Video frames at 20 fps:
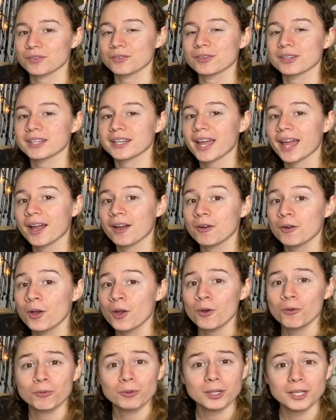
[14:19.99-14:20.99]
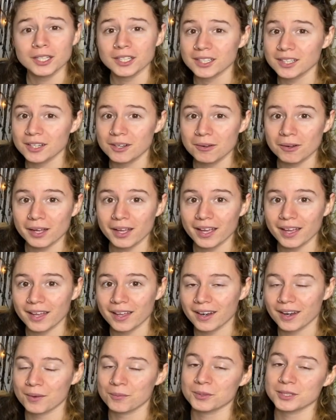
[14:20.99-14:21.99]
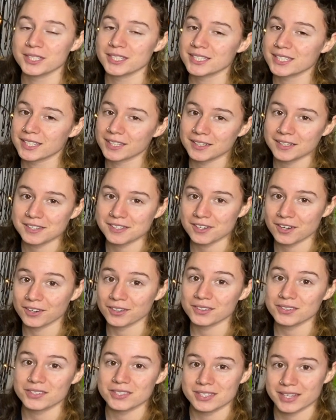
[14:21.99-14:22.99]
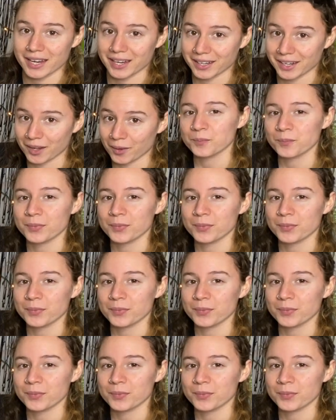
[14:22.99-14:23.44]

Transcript: For now, we're gonna go ahead and we're just gonna start staining.